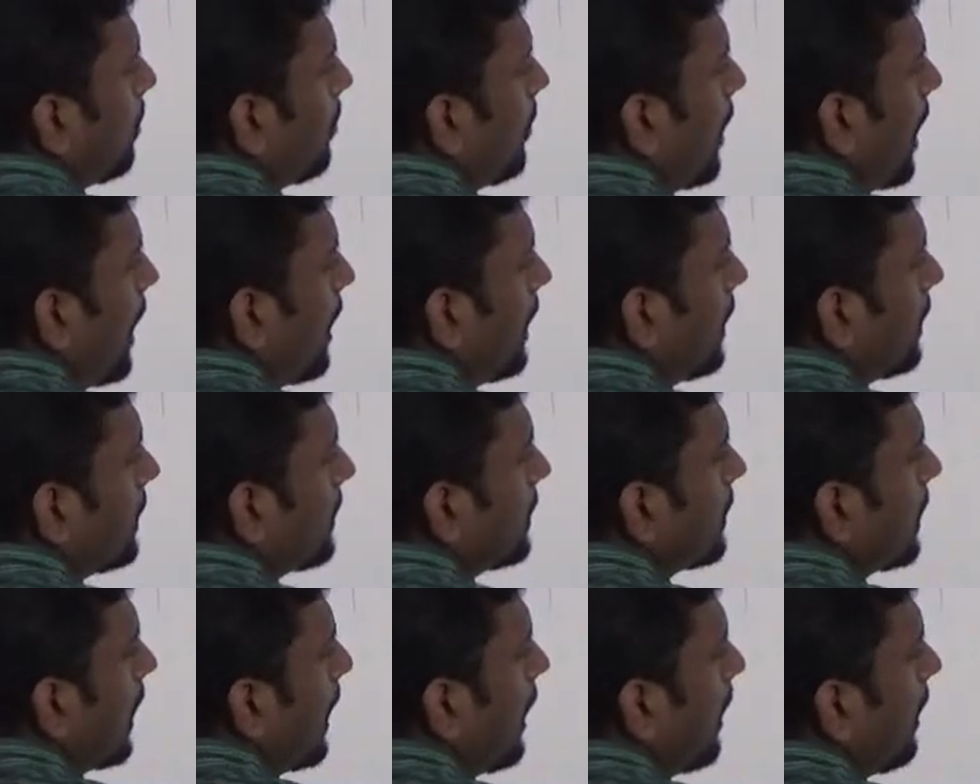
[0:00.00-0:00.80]

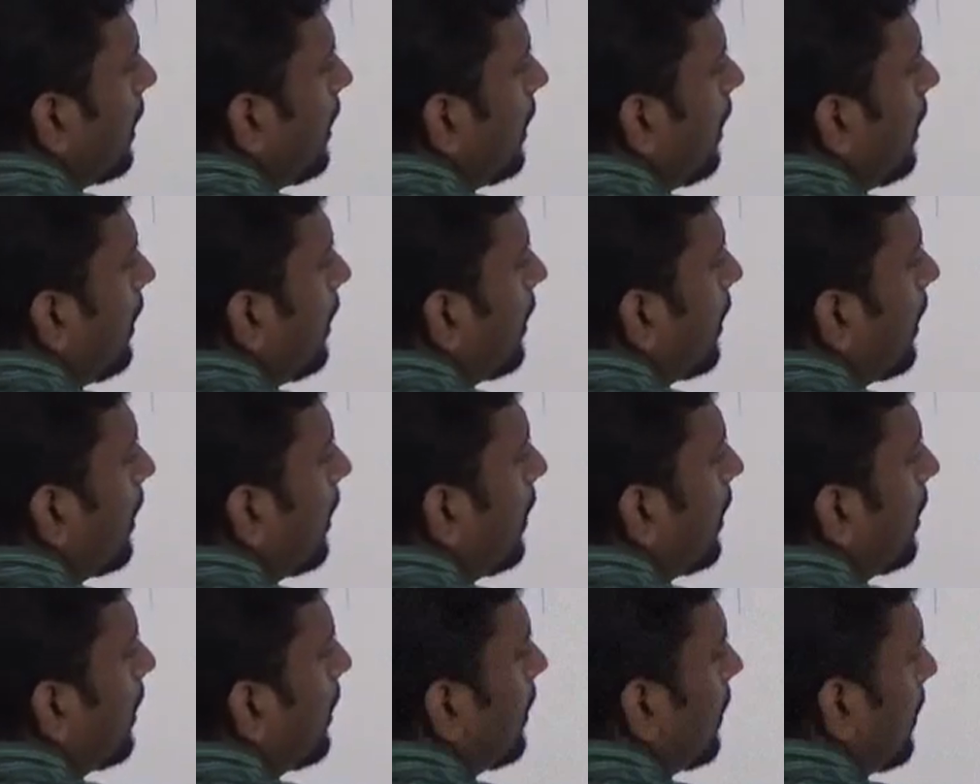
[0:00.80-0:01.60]
minus sin theta
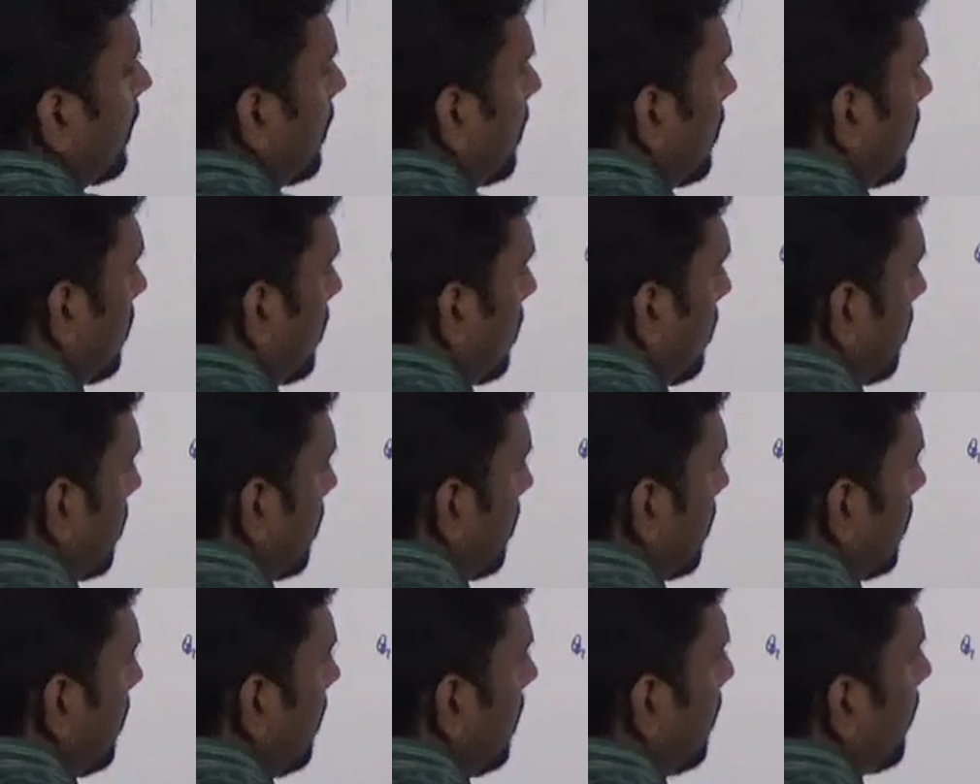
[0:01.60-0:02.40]

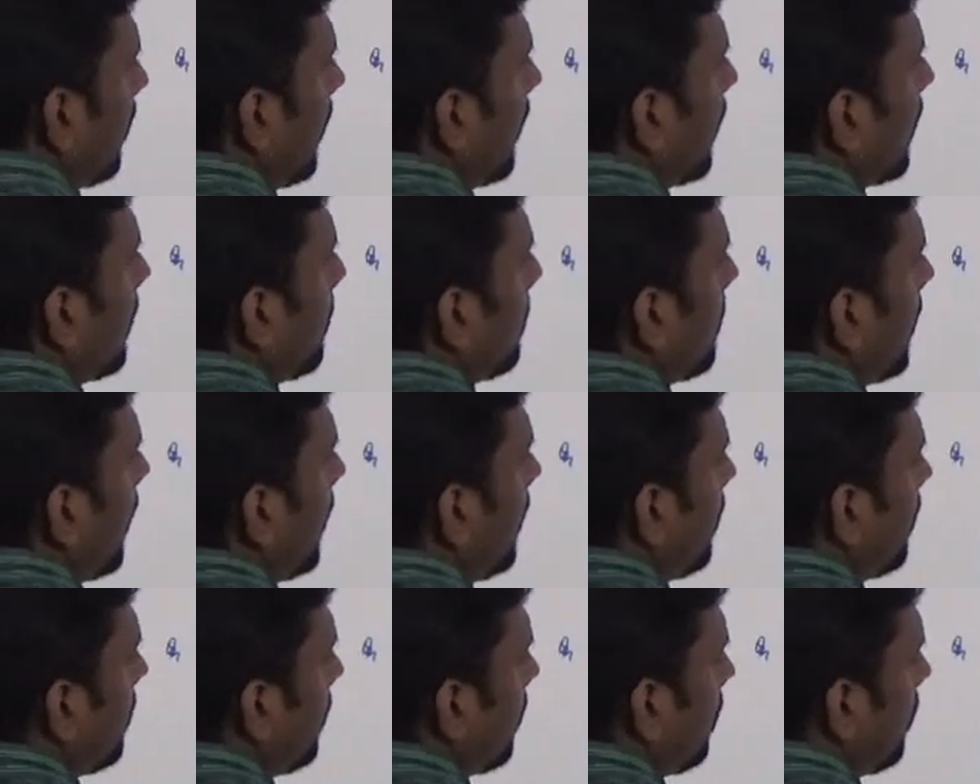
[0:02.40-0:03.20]
divided
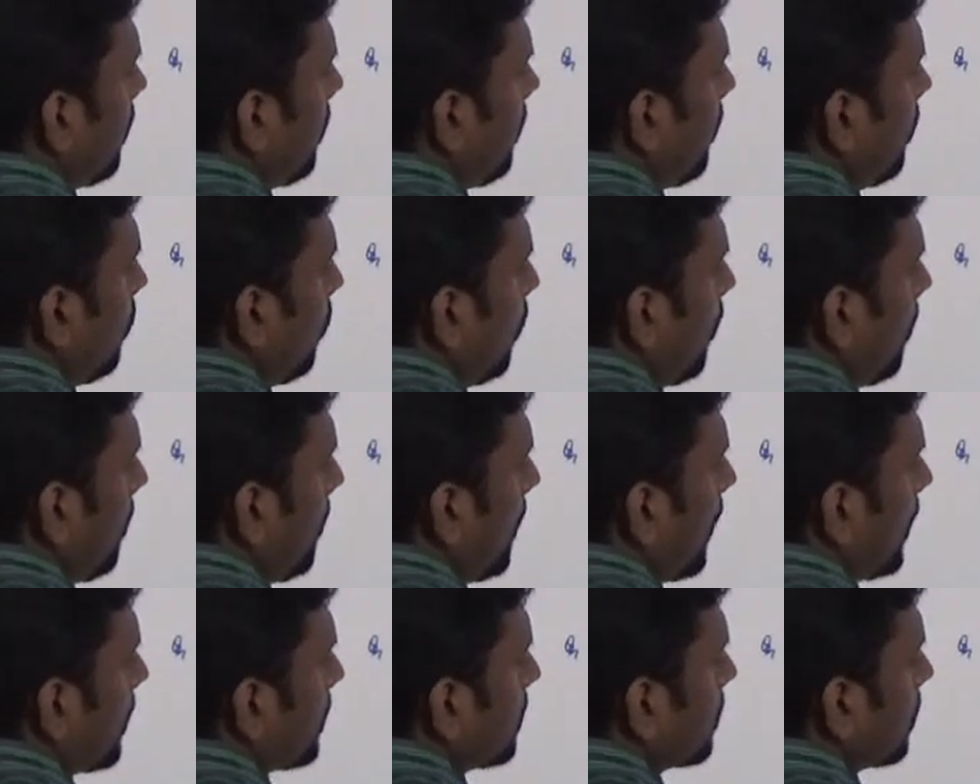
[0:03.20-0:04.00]
by 2
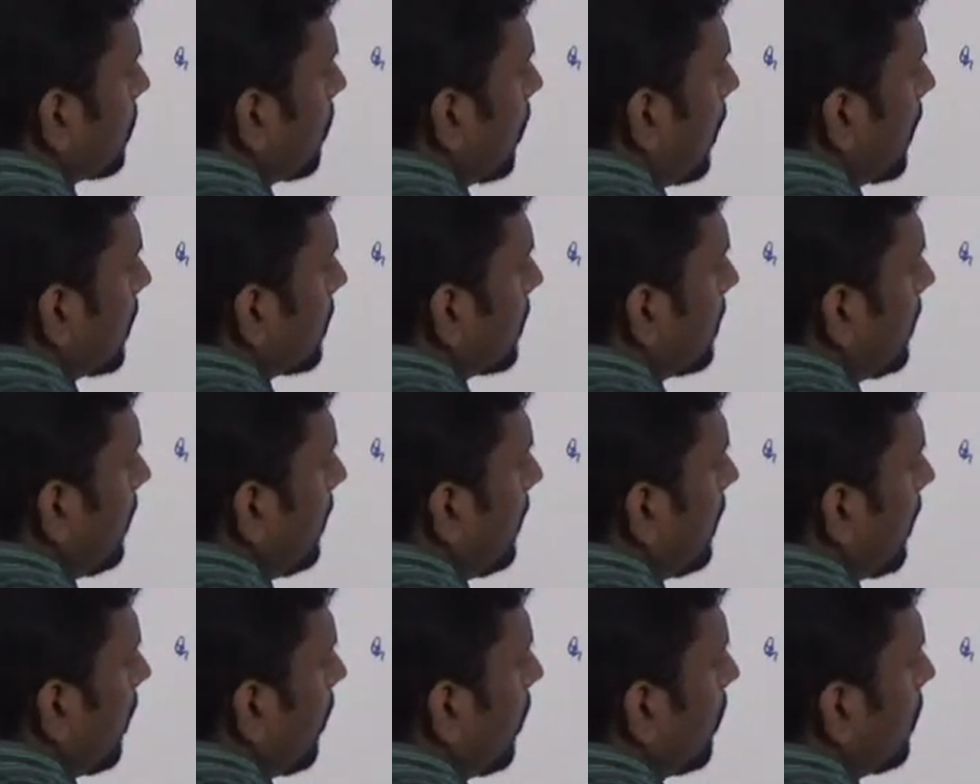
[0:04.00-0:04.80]
plus cos
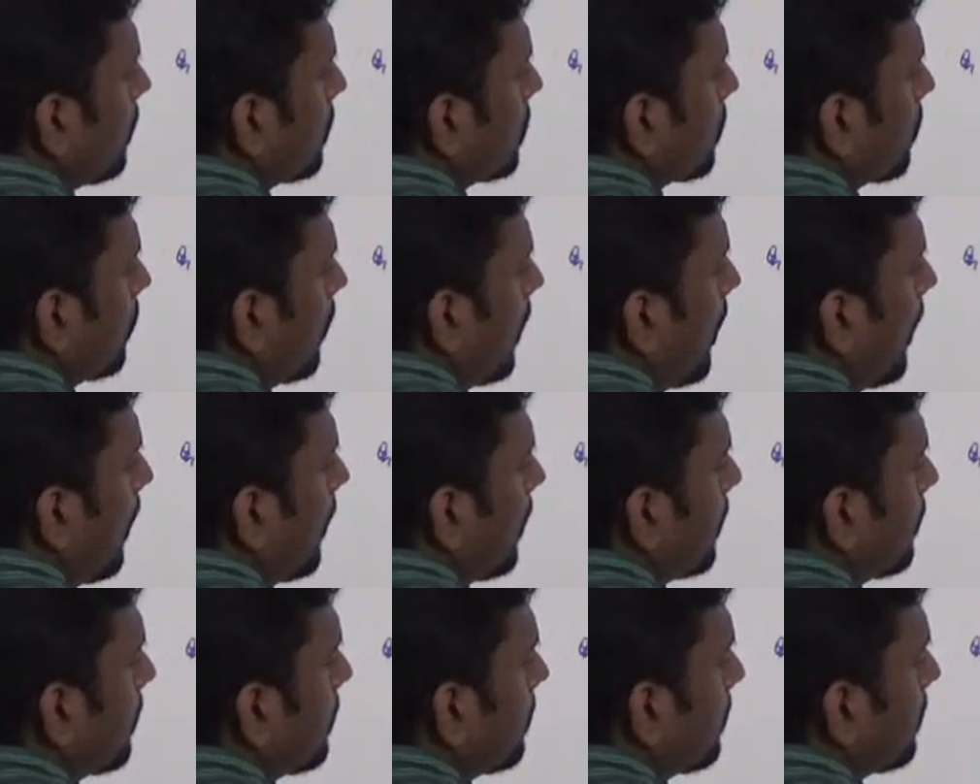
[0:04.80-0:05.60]
theta whole square